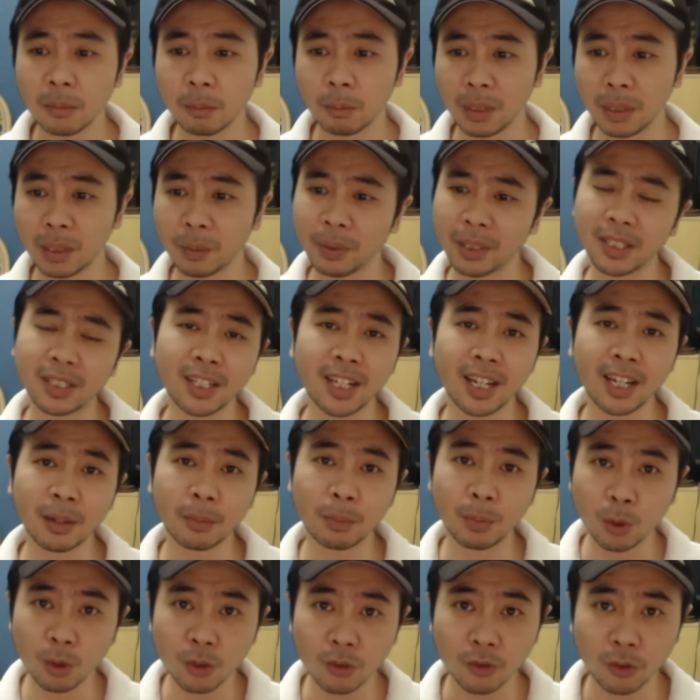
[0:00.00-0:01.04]
BB attack
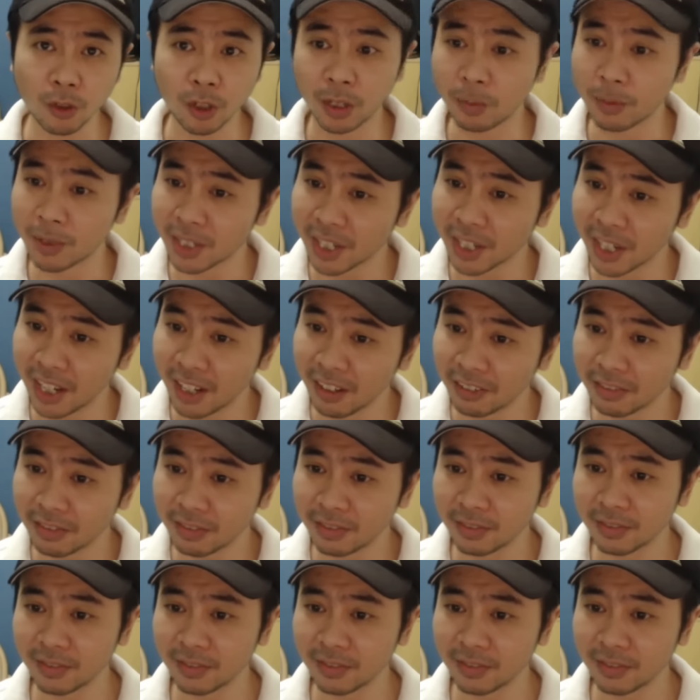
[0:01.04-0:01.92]
boost for himself,